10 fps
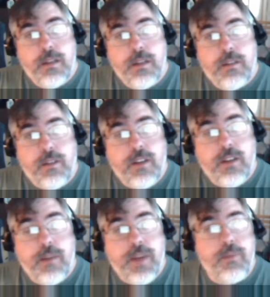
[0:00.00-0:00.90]
So this guy
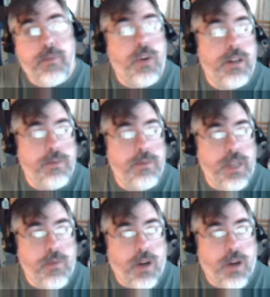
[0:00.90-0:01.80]
Mike Boyer, he
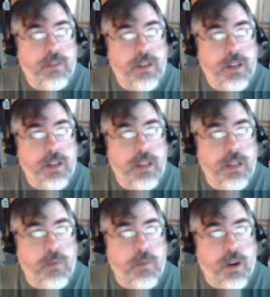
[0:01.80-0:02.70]
walks into
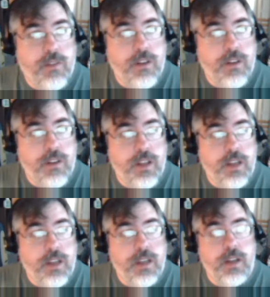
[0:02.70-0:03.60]

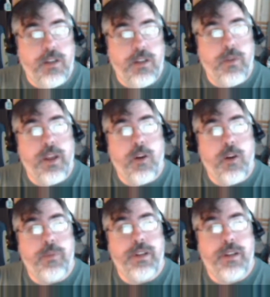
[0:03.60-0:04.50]
the newly
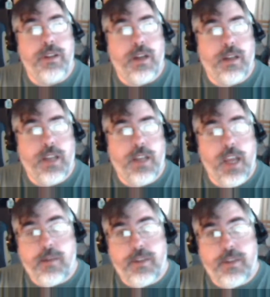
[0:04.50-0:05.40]
opened
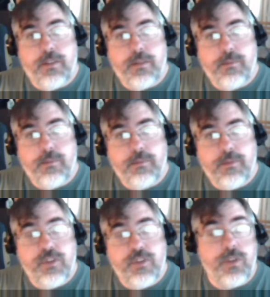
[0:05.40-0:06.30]
cannabis
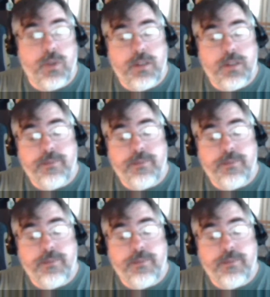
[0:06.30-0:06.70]
store,